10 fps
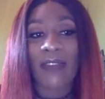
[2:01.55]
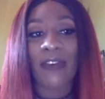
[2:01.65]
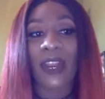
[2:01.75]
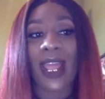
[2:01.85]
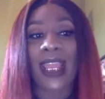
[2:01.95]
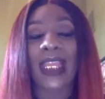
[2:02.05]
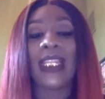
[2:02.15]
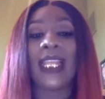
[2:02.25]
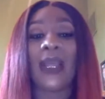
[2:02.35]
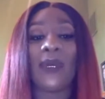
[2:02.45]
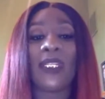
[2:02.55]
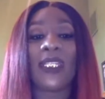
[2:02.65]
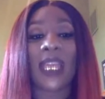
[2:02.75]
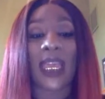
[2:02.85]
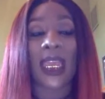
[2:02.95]
they feel like anything we
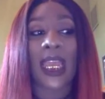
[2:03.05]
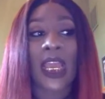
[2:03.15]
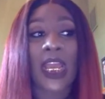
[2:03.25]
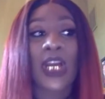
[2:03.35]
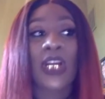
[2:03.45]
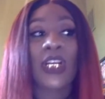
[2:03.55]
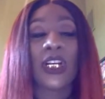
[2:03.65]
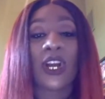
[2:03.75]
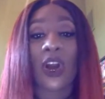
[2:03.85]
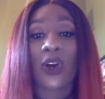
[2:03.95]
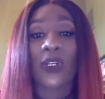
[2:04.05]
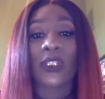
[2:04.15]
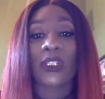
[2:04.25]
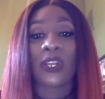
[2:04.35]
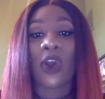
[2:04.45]
say could
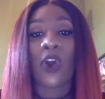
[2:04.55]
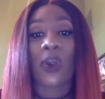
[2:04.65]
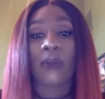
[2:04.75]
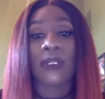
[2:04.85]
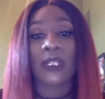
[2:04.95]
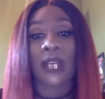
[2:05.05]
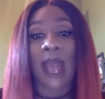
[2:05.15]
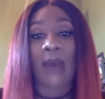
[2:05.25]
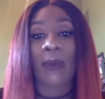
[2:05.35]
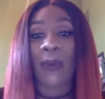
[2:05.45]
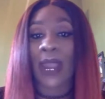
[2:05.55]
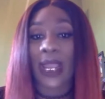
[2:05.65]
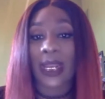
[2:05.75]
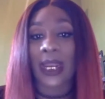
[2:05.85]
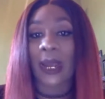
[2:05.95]
cause harm to our
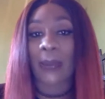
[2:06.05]
brand and our